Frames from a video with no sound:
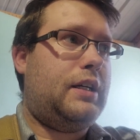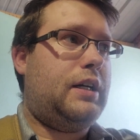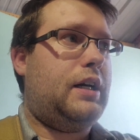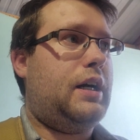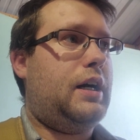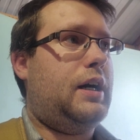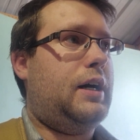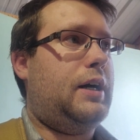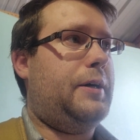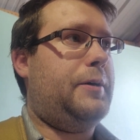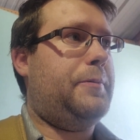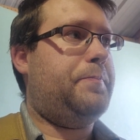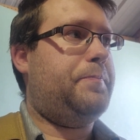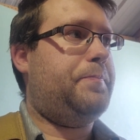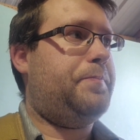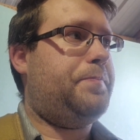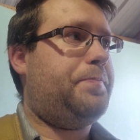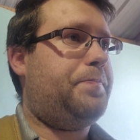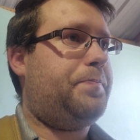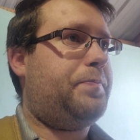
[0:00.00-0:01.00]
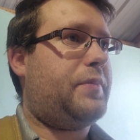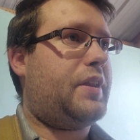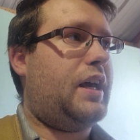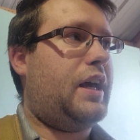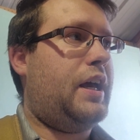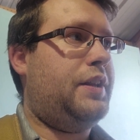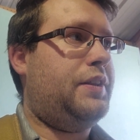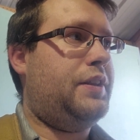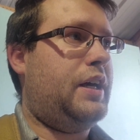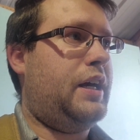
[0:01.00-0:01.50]
And
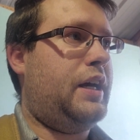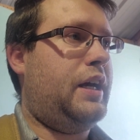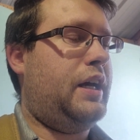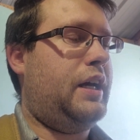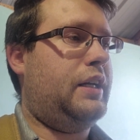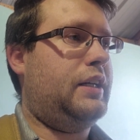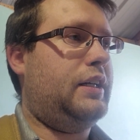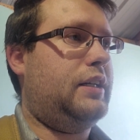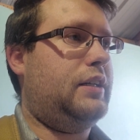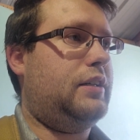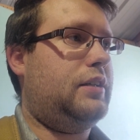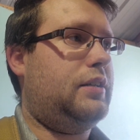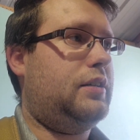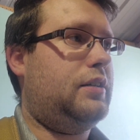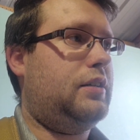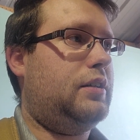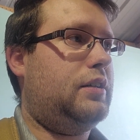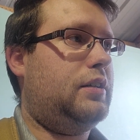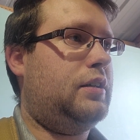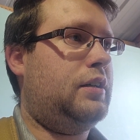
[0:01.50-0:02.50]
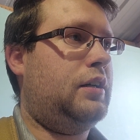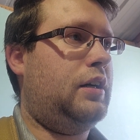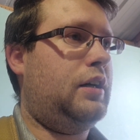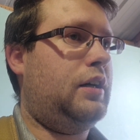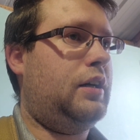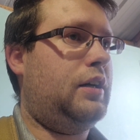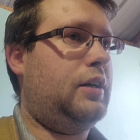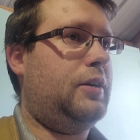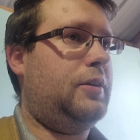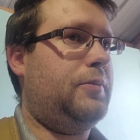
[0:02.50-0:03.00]
then,
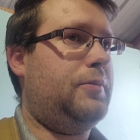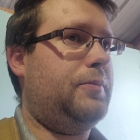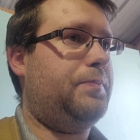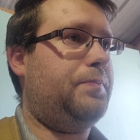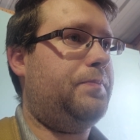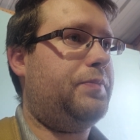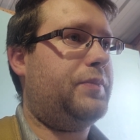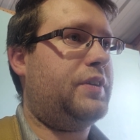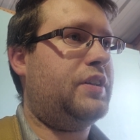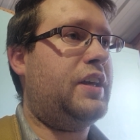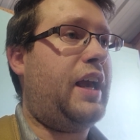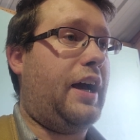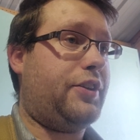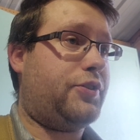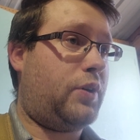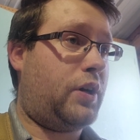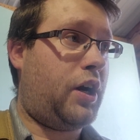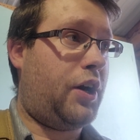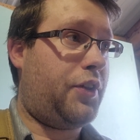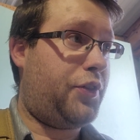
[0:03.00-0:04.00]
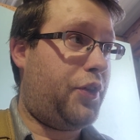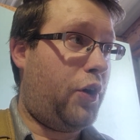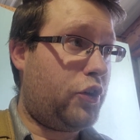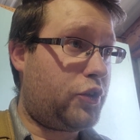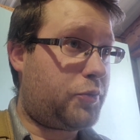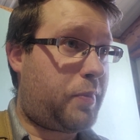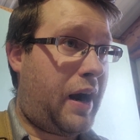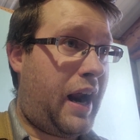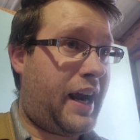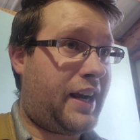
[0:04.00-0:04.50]
yeah, so I got
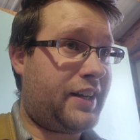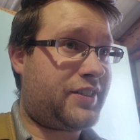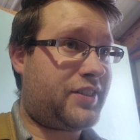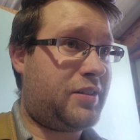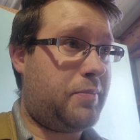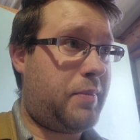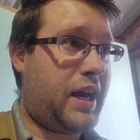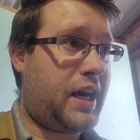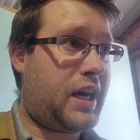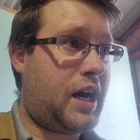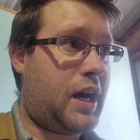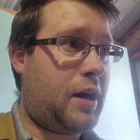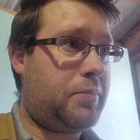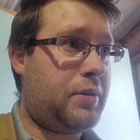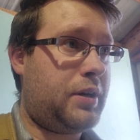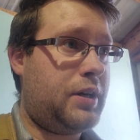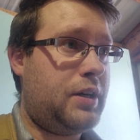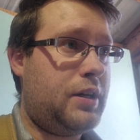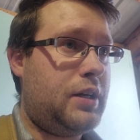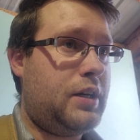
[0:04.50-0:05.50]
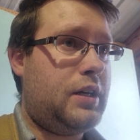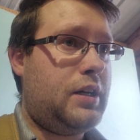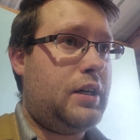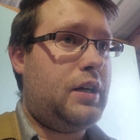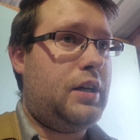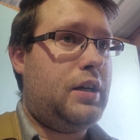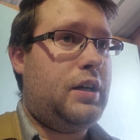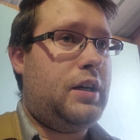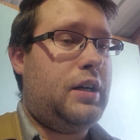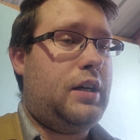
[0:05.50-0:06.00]
those brackets to make up.
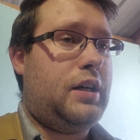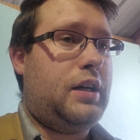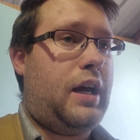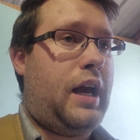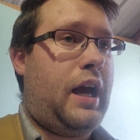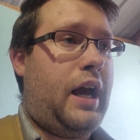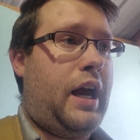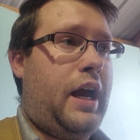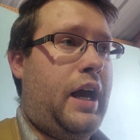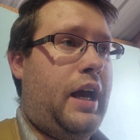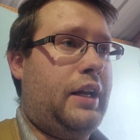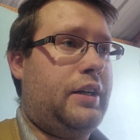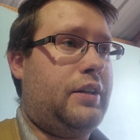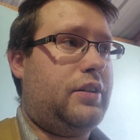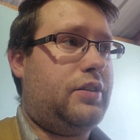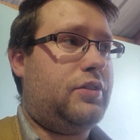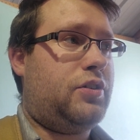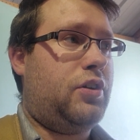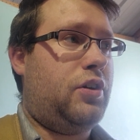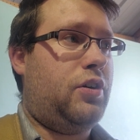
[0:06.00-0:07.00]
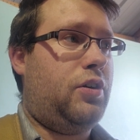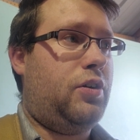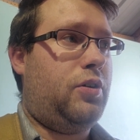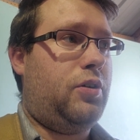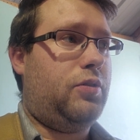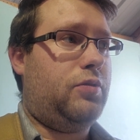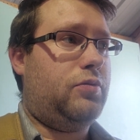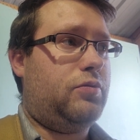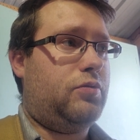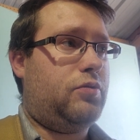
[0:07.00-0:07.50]
And
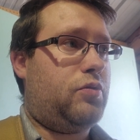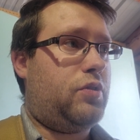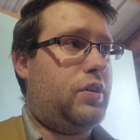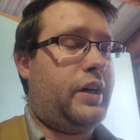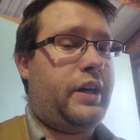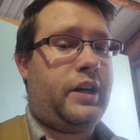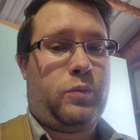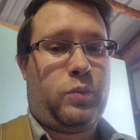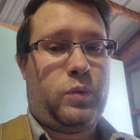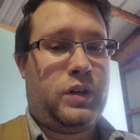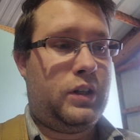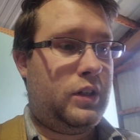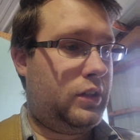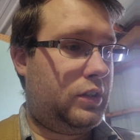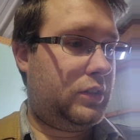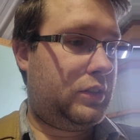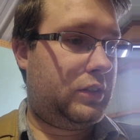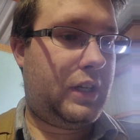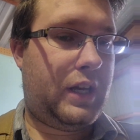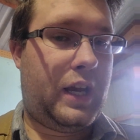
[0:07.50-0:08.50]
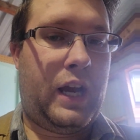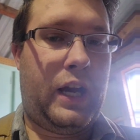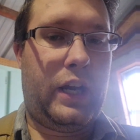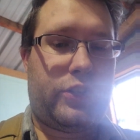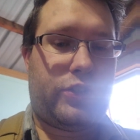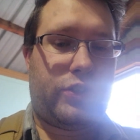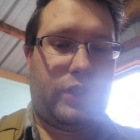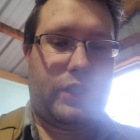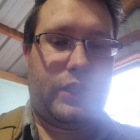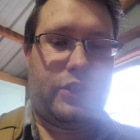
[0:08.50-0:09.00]
so it will
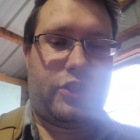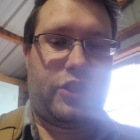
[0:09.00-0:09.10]
actually